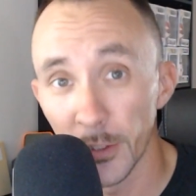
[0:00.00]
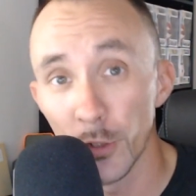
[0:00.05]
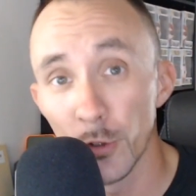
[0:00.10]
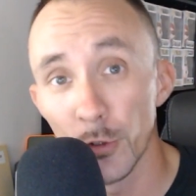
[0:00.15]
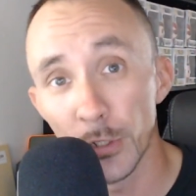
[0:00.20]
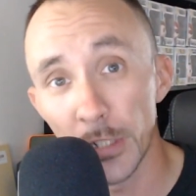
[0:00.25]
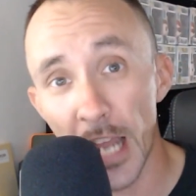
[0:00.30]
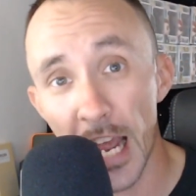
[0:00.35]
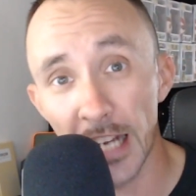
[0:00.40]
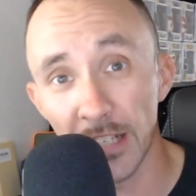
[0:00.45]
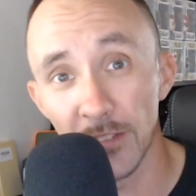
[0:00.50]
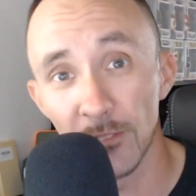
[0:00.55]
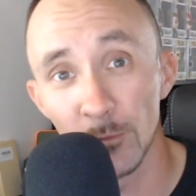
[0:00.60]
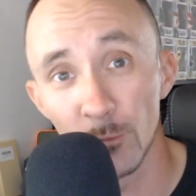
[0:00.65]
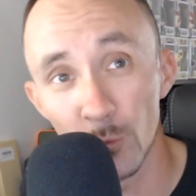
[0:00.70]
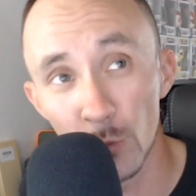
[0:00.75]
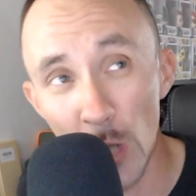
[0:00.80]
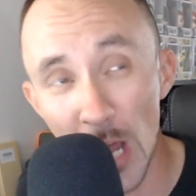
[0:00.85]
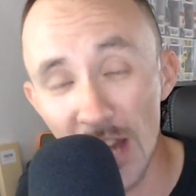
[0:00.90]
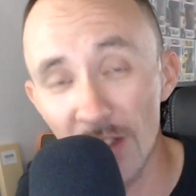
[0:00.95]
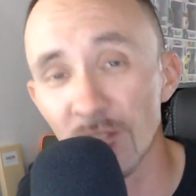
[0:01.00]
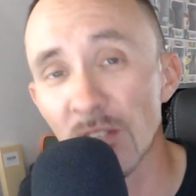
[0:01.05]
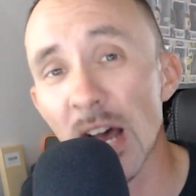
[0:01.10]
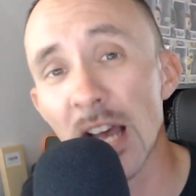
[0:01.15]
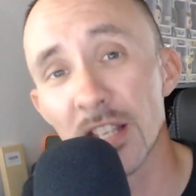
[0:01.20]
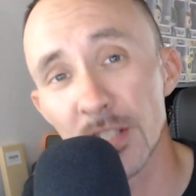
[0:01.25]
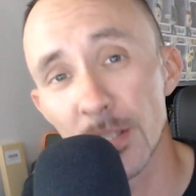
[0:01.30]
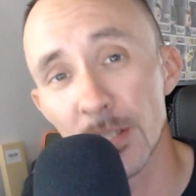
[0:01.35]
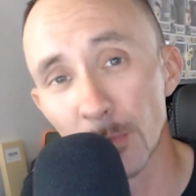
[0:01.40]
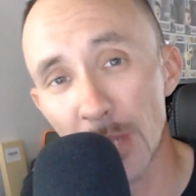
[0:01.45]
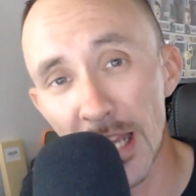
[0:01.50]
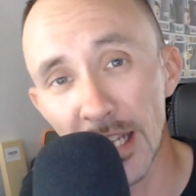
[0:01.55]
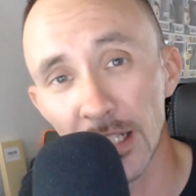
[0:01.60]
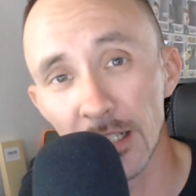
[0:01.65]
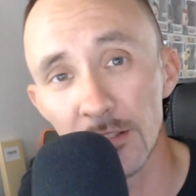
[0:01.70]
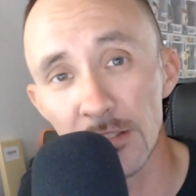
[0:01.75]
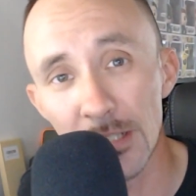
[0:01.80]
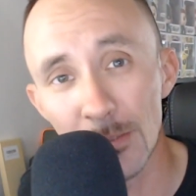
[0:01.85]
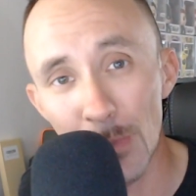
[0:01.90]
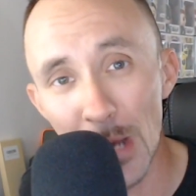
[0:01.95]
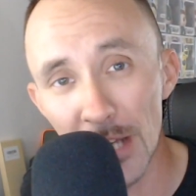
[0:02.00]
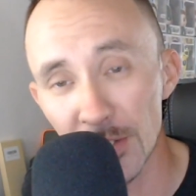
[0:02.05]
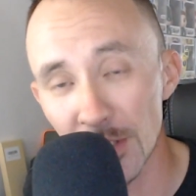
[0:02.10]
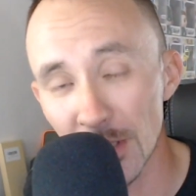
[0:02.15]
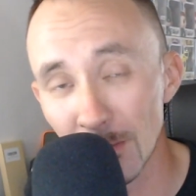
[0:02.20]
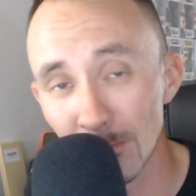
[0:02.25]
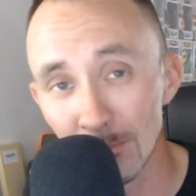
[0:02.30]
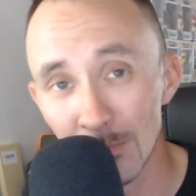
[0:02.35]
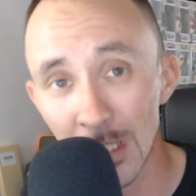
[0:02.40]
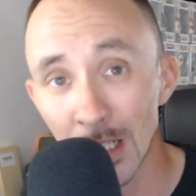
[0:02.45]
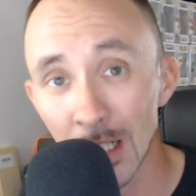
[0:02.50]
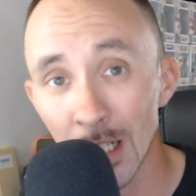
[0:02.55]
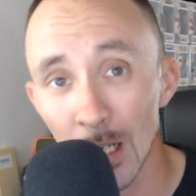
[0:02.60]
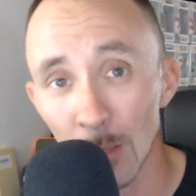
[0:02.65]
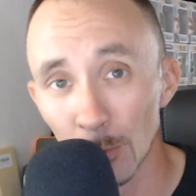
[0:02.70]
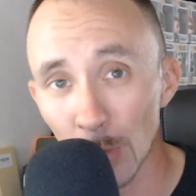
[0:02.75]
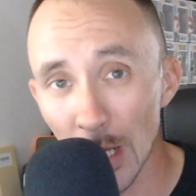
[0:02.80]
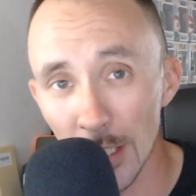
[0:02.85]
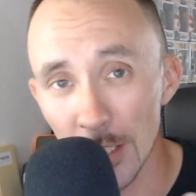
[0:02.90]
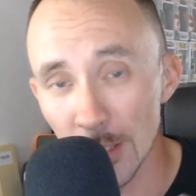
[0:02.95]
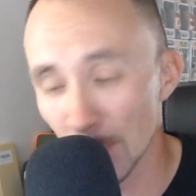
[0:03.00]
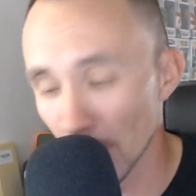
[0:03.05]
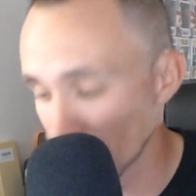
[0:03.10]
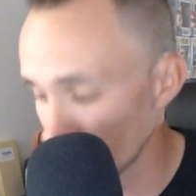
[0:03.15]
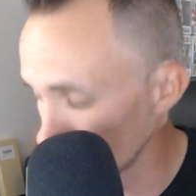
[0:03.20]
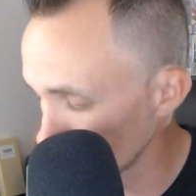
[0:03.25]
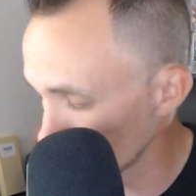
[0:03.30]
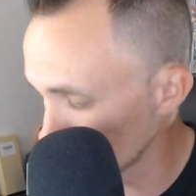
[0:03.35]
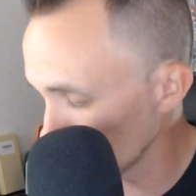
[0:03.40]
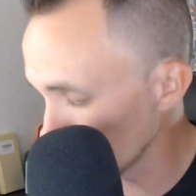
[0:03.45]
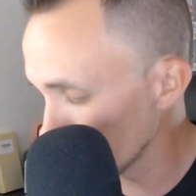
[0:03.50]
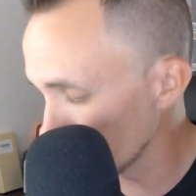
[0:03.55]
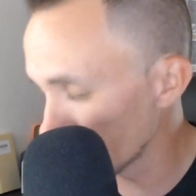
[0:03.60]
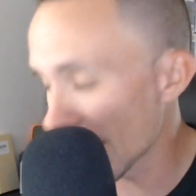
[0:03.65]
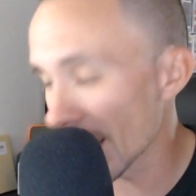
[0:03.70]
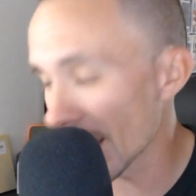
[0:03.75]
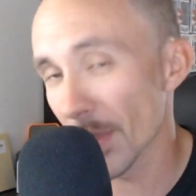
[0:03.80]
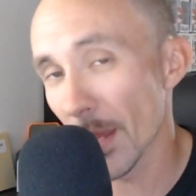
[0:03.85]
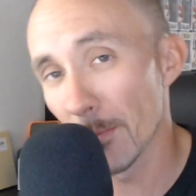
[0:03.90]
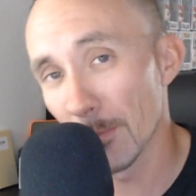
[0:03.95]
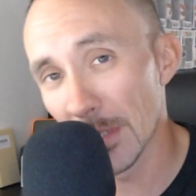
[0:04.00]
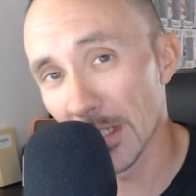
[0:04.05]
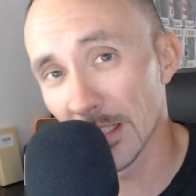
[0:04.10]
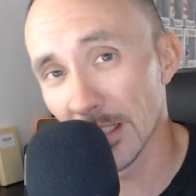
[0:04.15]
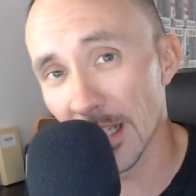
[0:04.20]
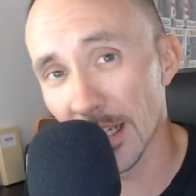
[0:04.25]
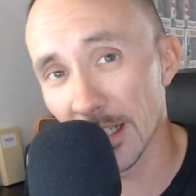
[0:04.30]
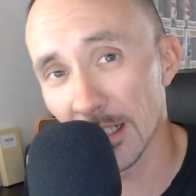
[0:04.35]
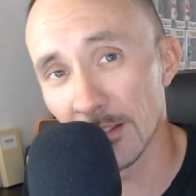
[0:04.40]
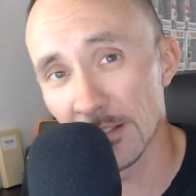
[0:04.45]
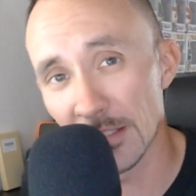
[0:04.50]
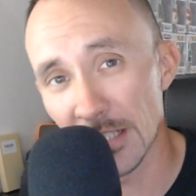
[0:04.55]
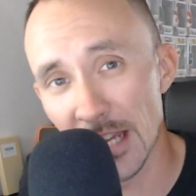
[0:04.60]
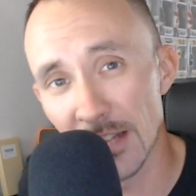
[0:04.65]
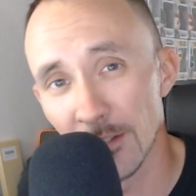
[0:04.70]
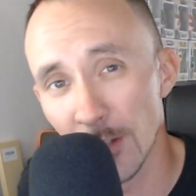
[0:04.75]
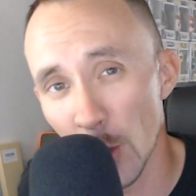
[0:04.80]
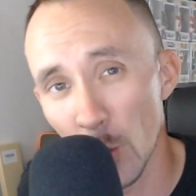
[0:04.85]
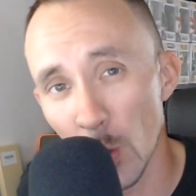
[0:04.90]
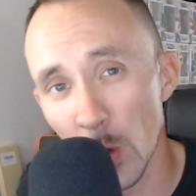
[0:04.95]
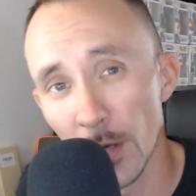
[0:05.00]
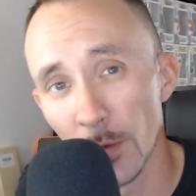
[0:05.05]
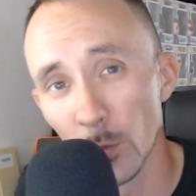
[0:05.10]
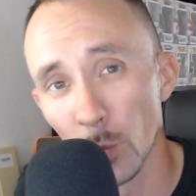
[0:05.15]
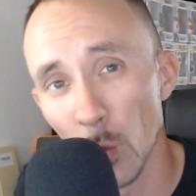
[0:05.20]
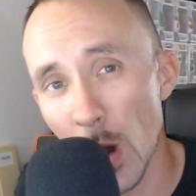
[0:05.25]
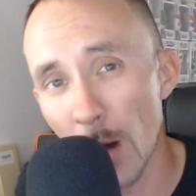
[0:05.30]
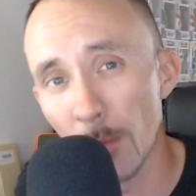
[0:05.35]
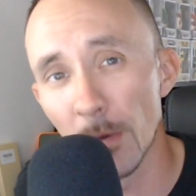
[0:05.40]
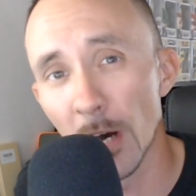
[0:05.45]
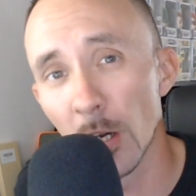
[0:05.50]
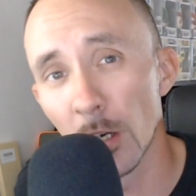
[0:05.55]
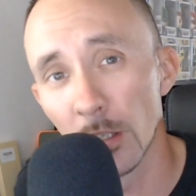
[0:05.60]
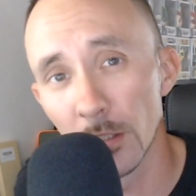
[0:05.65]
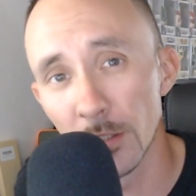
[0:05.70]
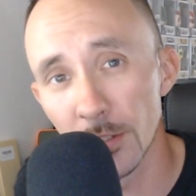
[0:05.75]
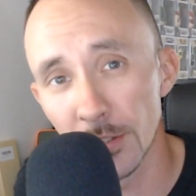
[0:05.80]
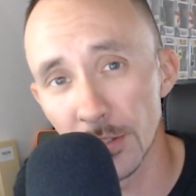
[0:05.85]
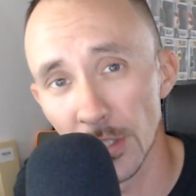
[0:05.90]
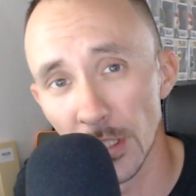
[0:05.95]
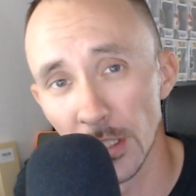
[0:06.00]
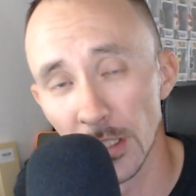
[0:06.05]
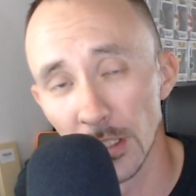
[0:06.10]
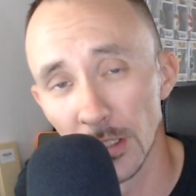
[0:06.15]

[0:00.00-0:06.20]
Usually I try to find some negatives about some products, but there's really not that many negatives. I know on Walmart's